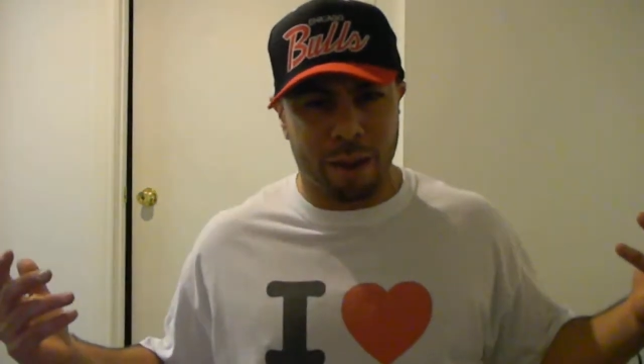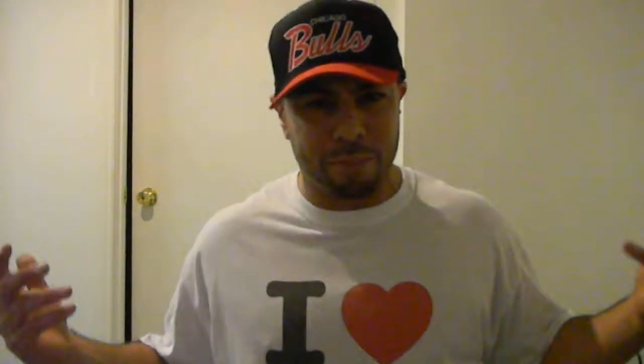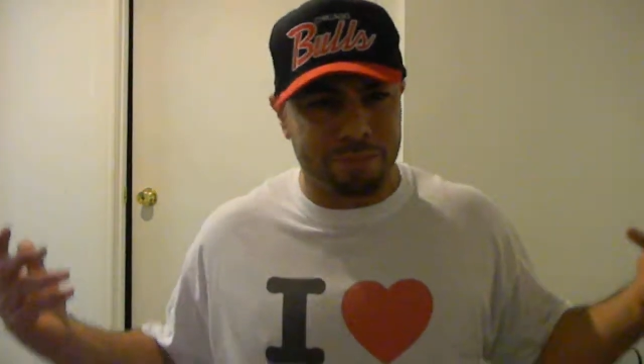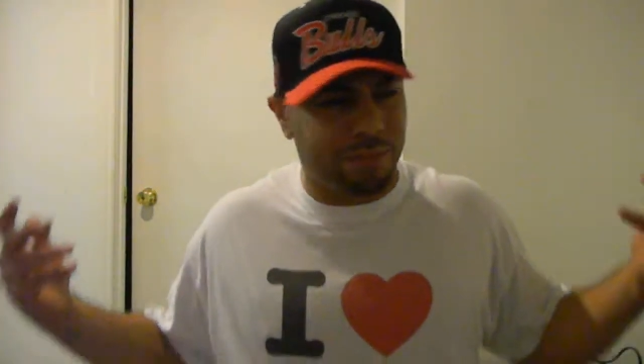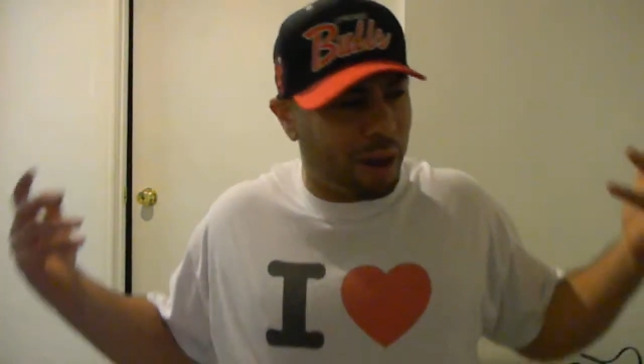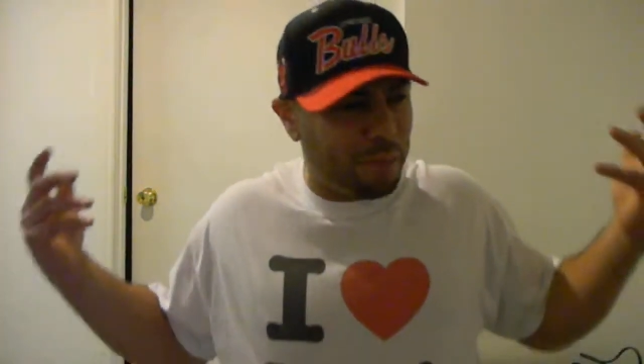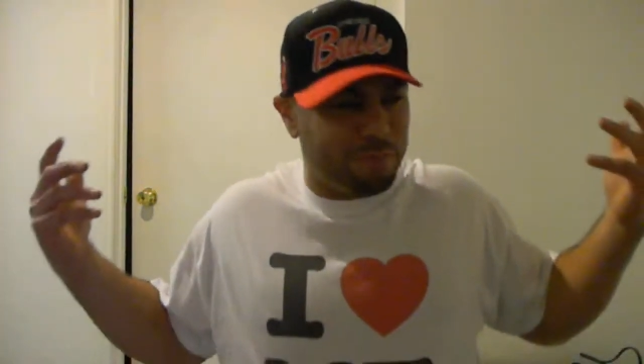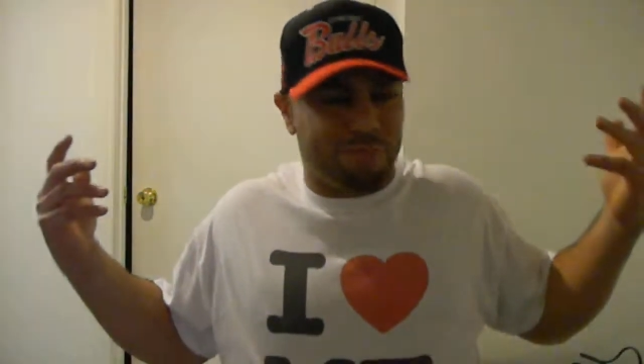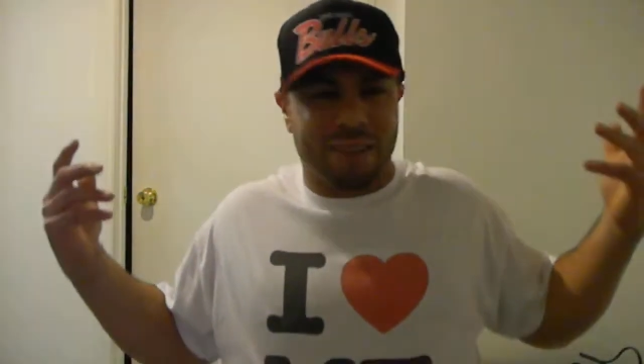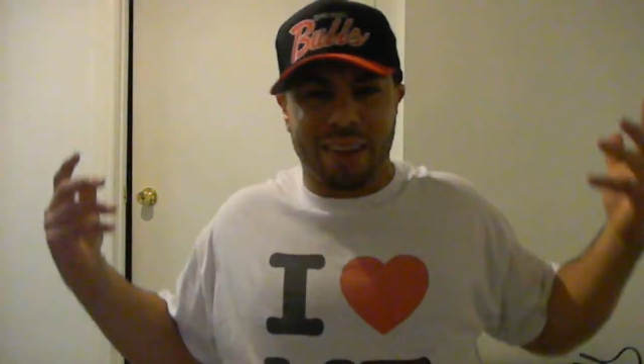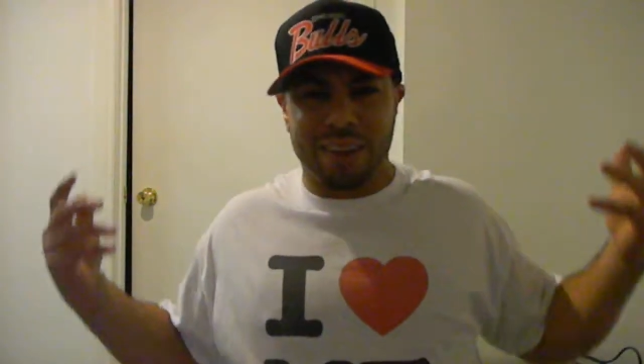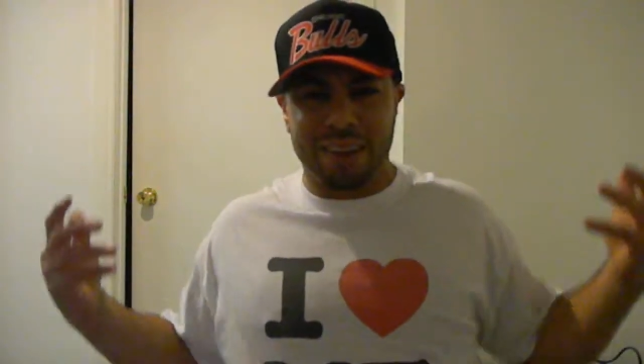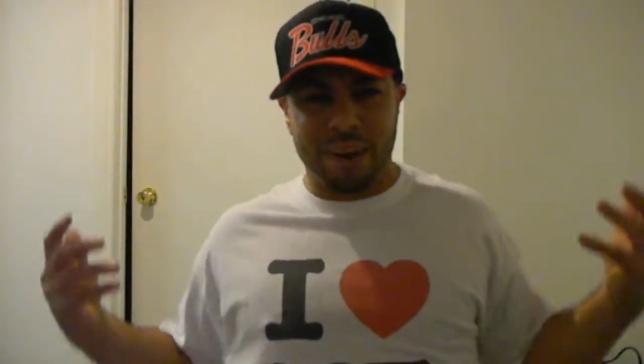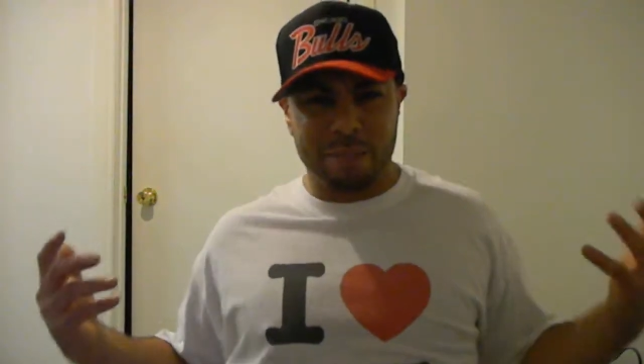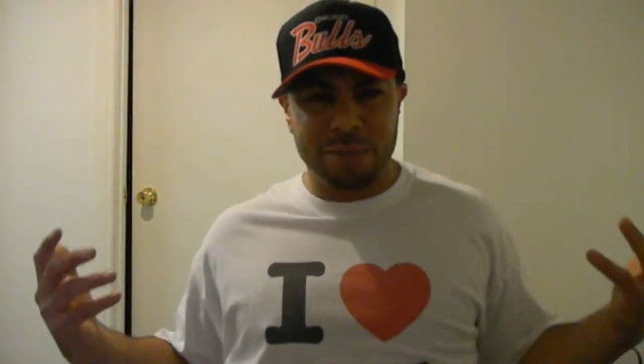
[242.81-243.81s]
I'm
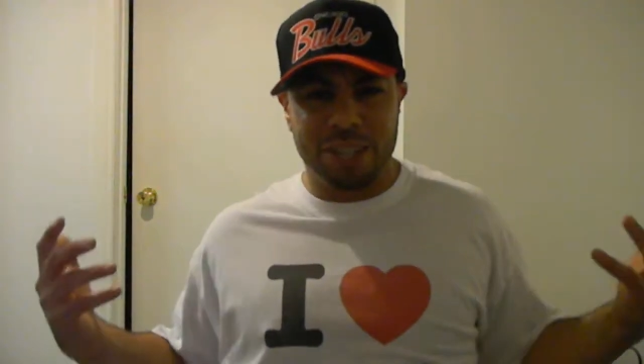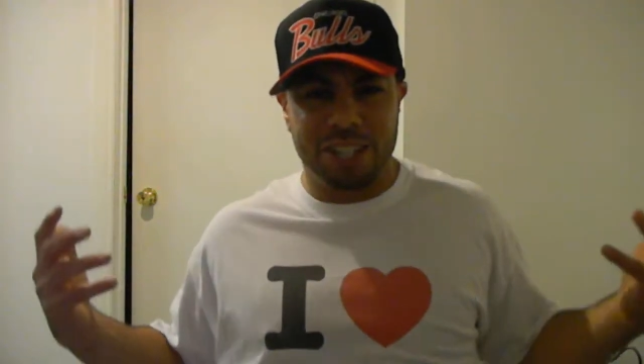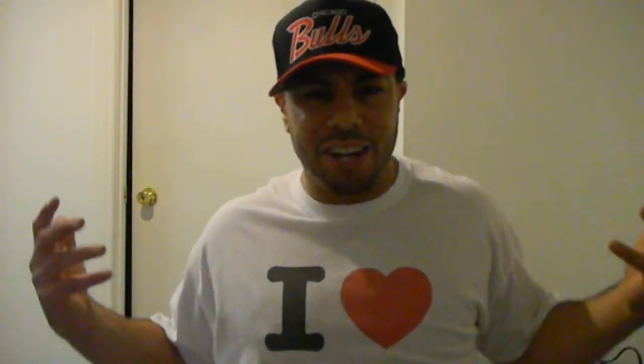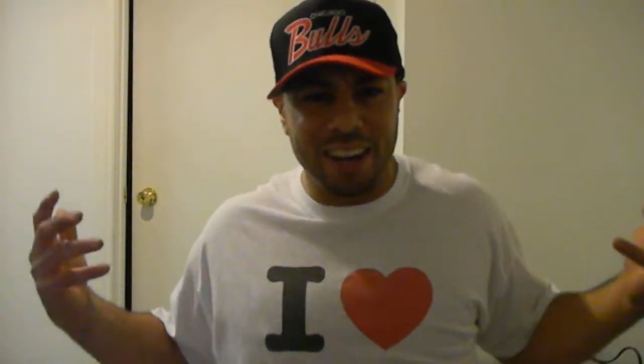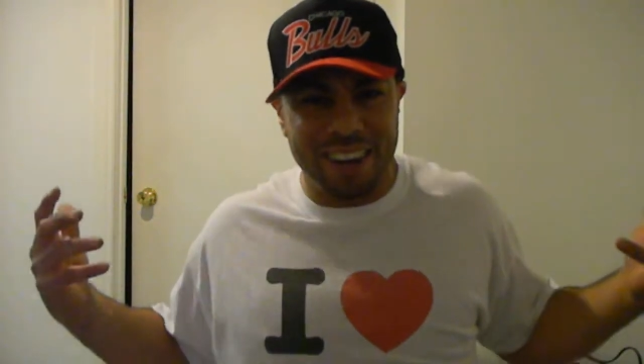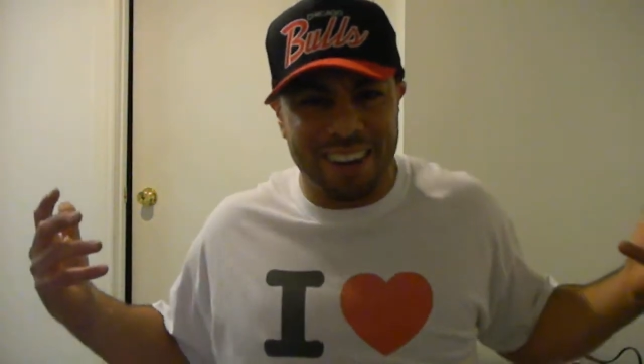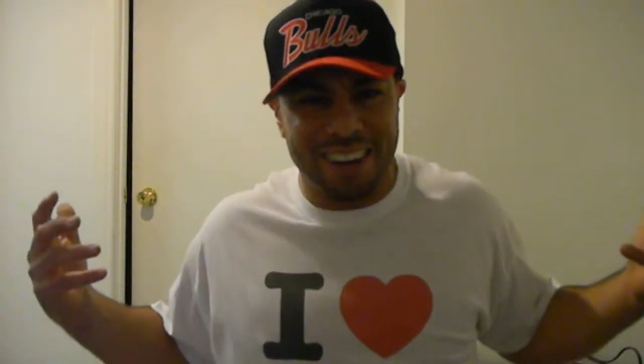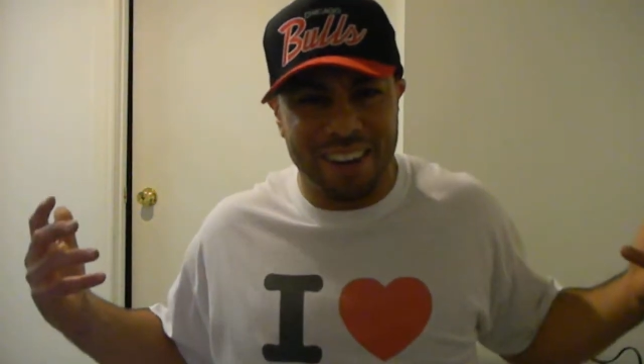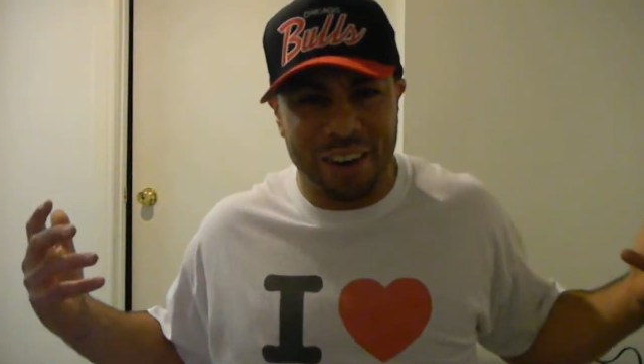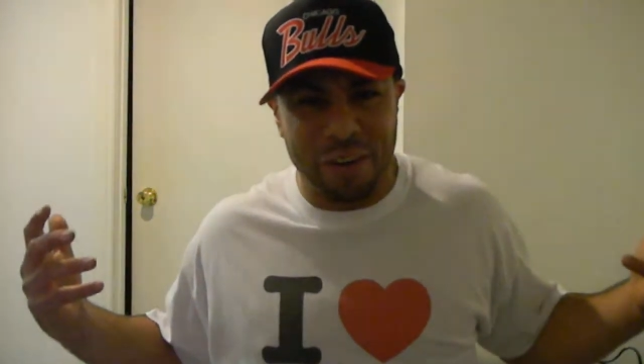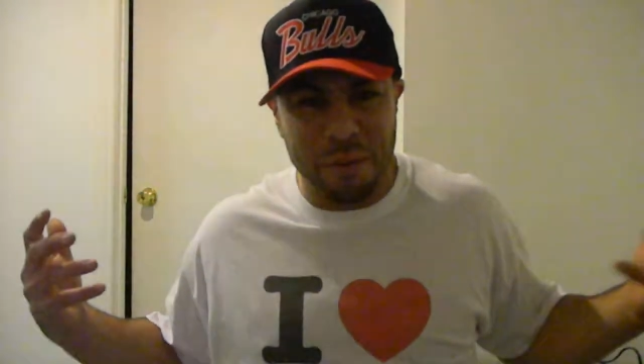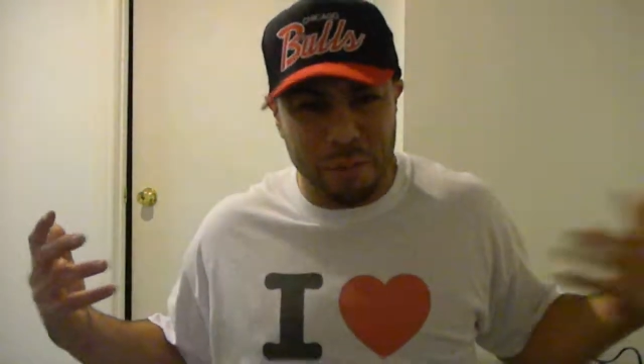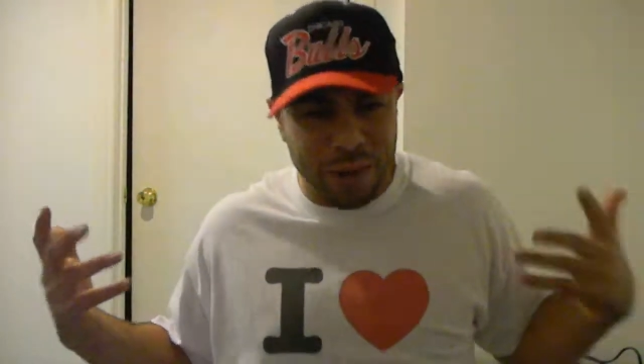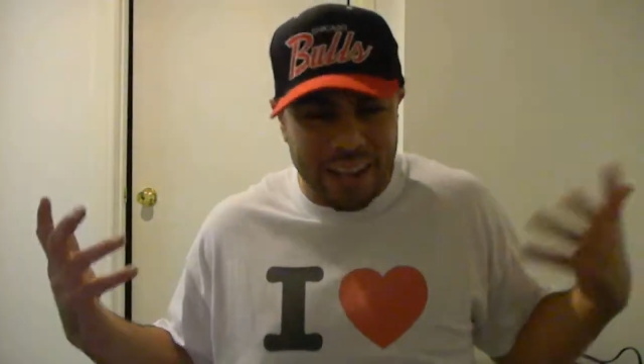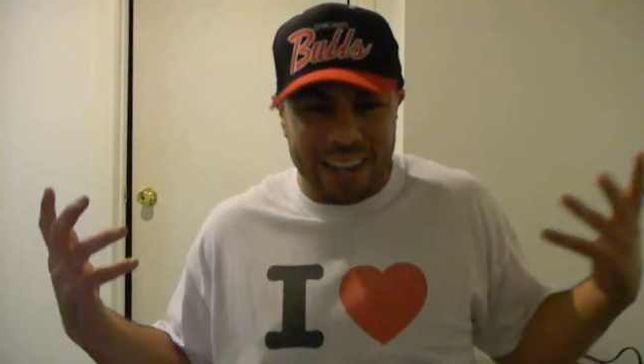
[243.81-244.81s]
G, you know what
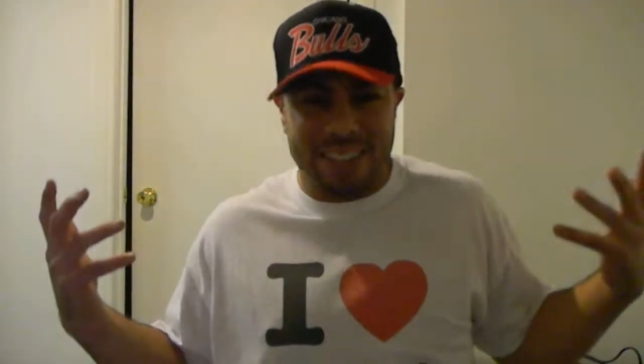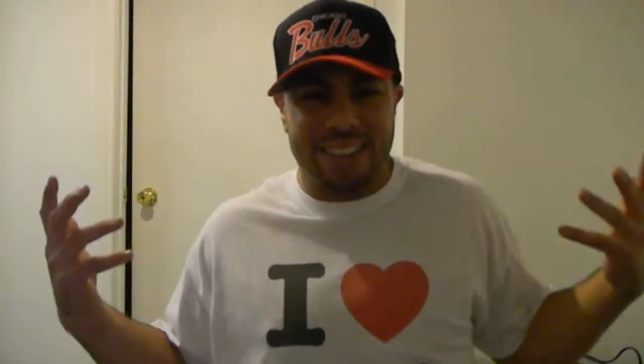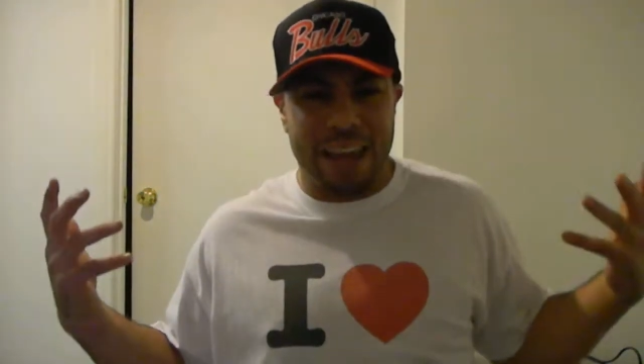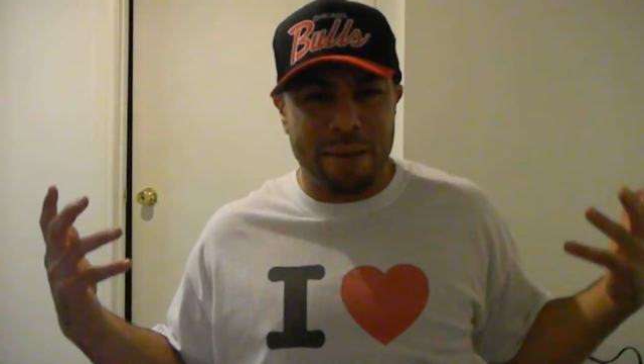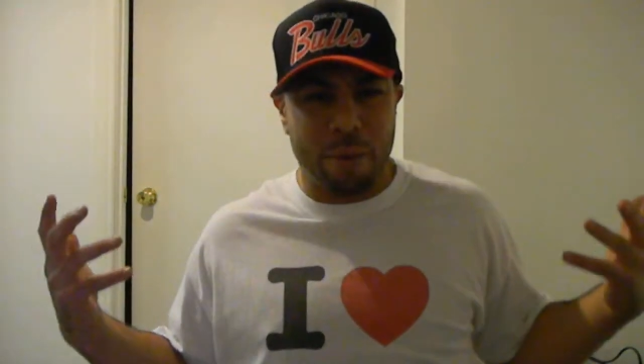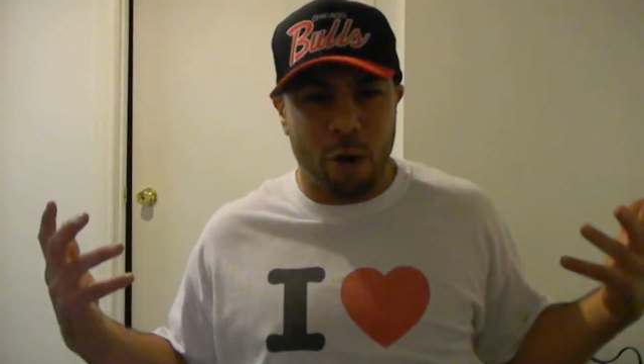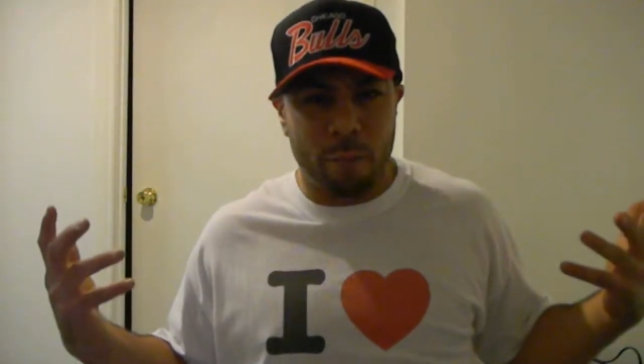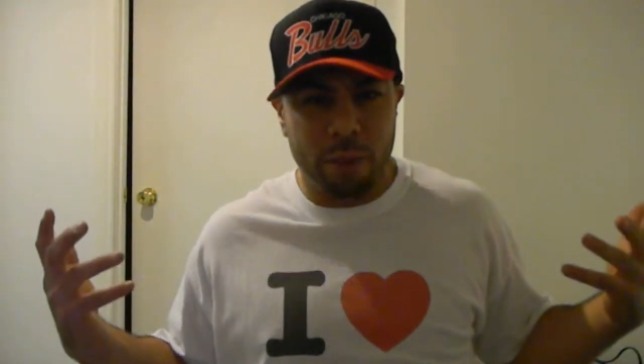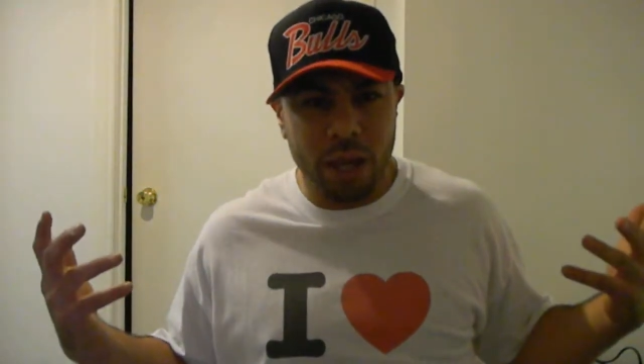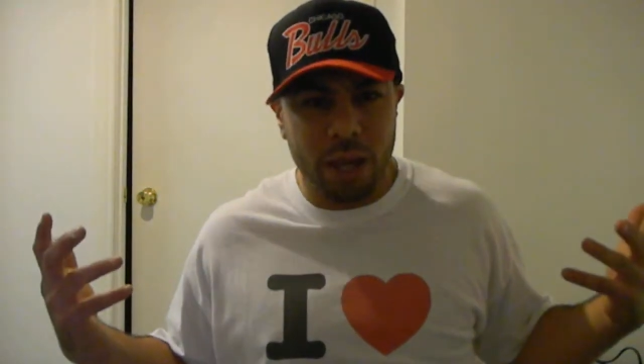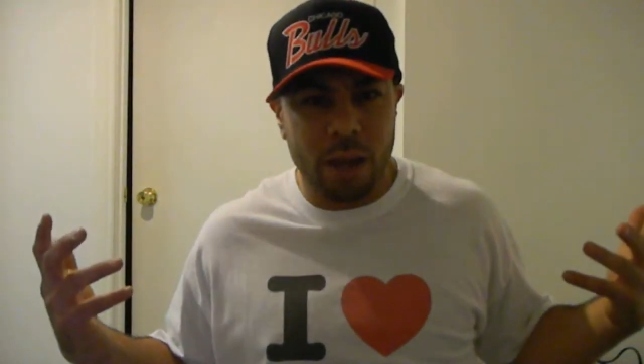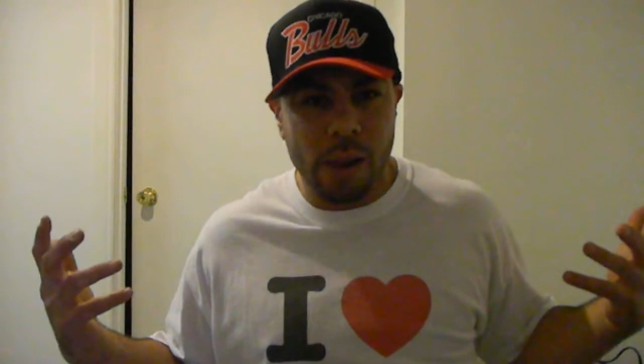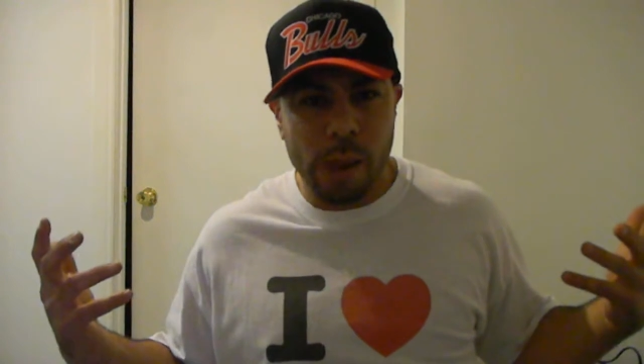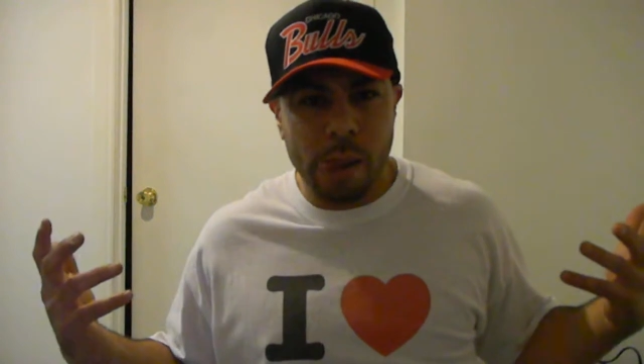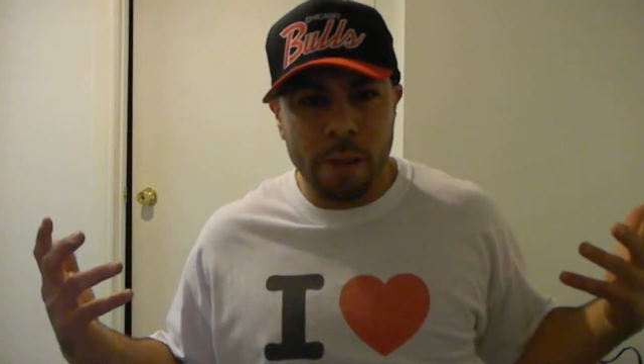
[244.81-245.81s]
I mean? What do you have to say about
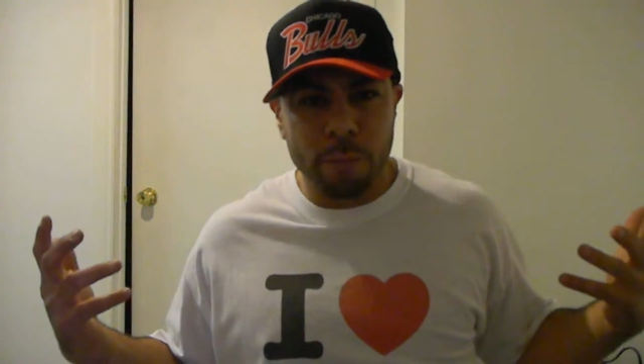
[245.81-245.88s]
me?